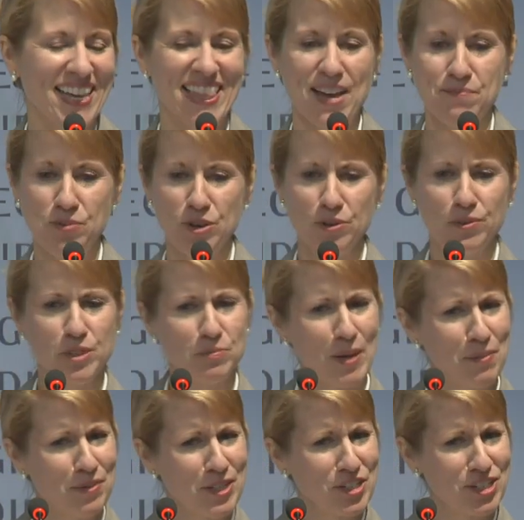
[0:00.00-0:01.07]
That book was
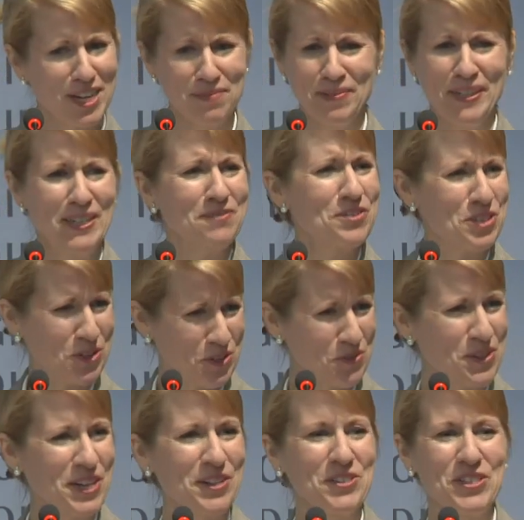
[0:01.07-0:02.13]
published, I believe, two
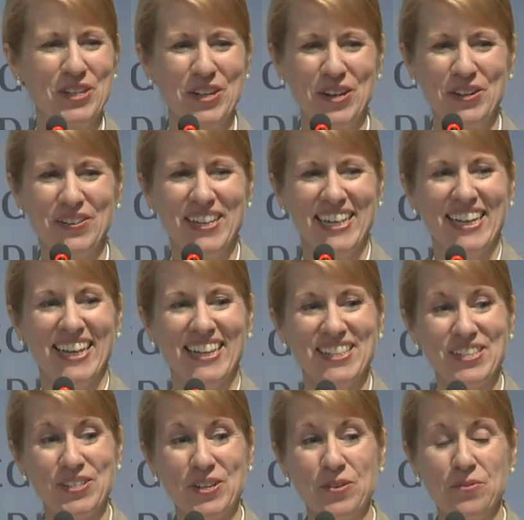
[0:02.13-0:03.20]
years ago.
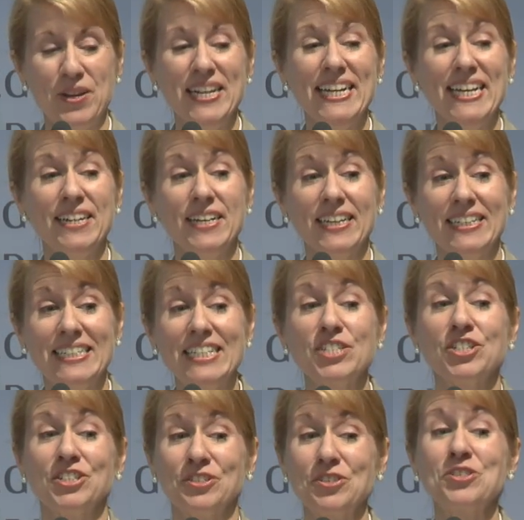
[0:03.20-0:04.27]
And so we need
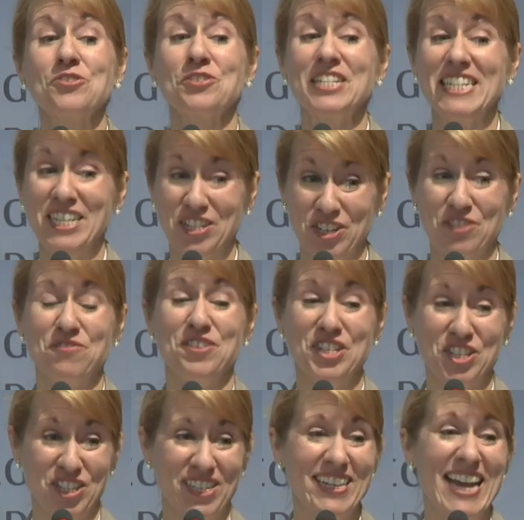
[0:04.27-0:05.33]
additional strategic
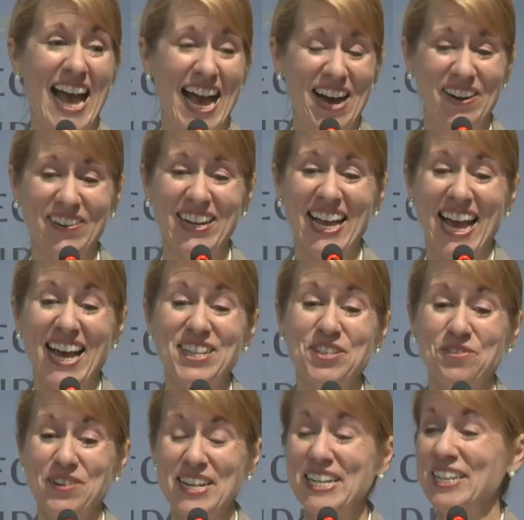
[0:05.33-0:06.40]
vision now
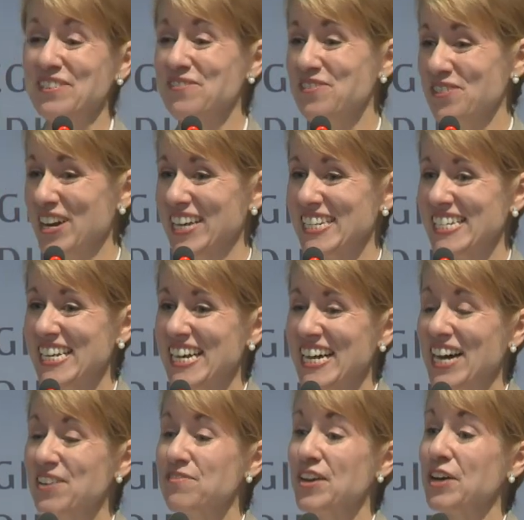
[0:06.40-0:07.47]
as we confront
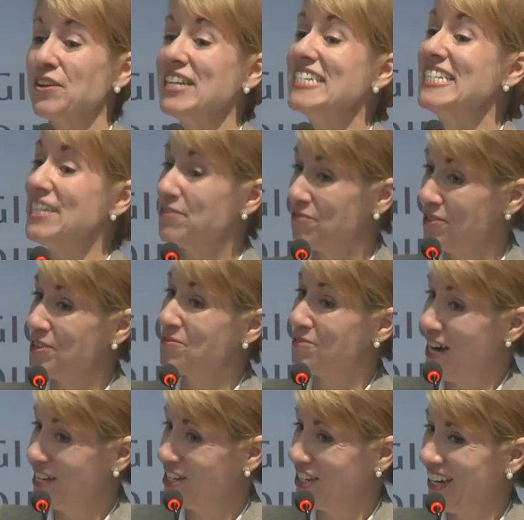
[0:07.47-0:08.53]
a very different
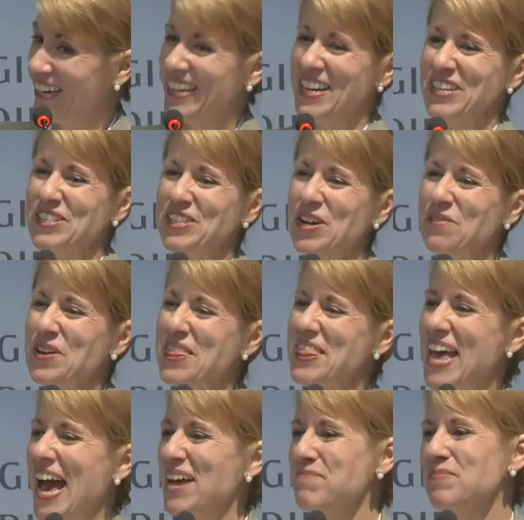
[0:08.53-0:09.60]
Russia. So
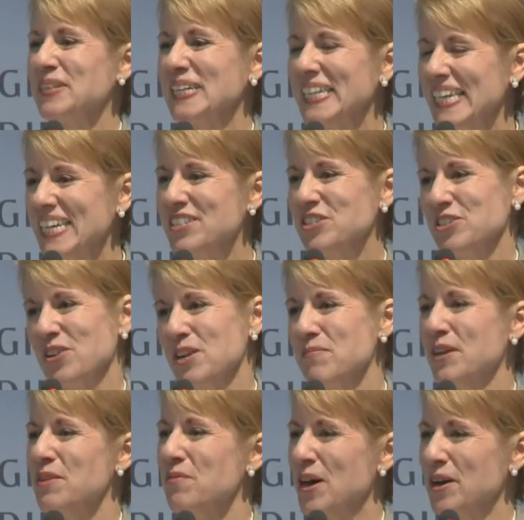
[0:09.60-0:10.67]
with that, please join
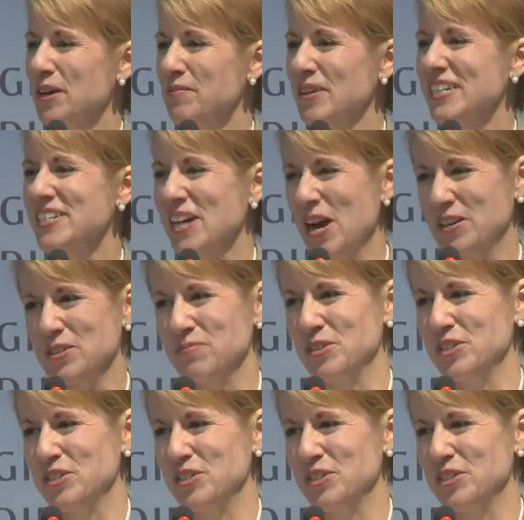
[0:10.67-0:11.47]
me in welcoming Dr.